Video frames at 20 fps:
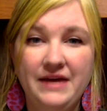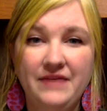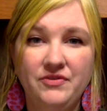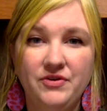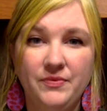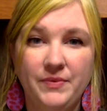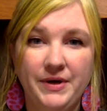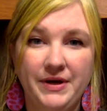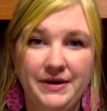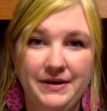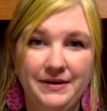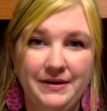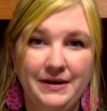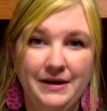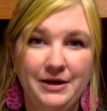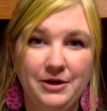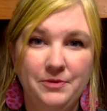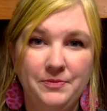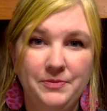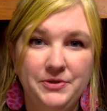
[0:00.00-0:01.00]
everyone. I
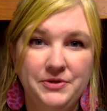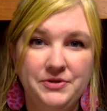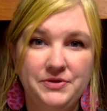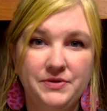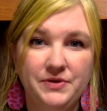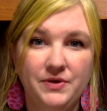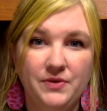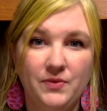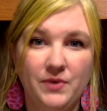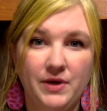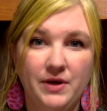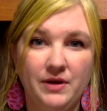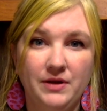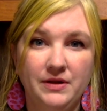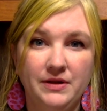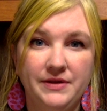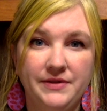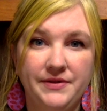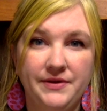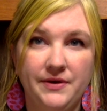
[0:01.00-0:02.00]
hope you're doing well
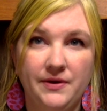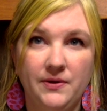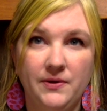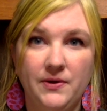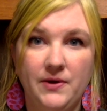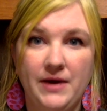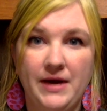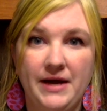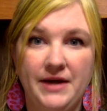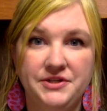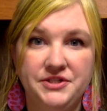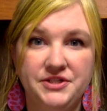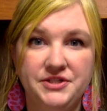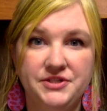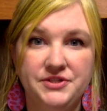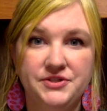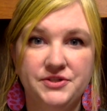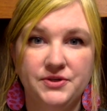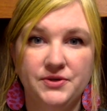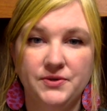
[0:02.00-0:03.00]
and that all your
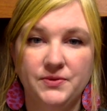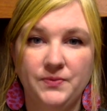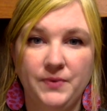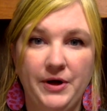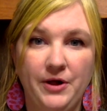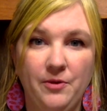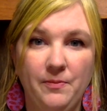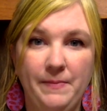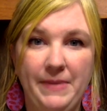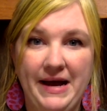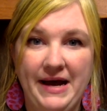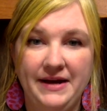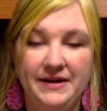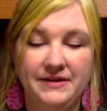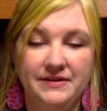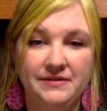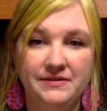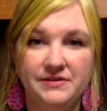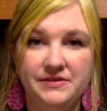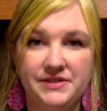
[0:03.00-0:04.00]
hatches are well
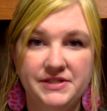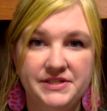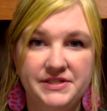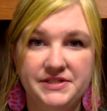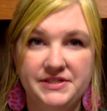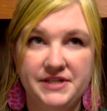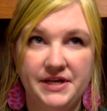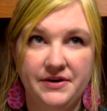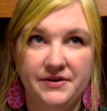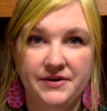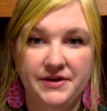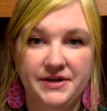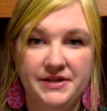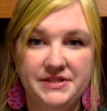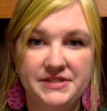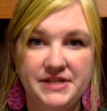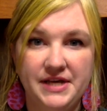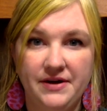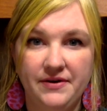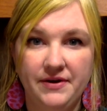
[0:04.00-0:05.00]
battened, etc.,
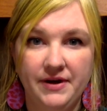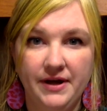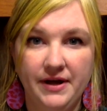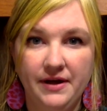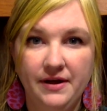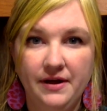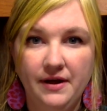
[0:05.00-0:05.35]
etc.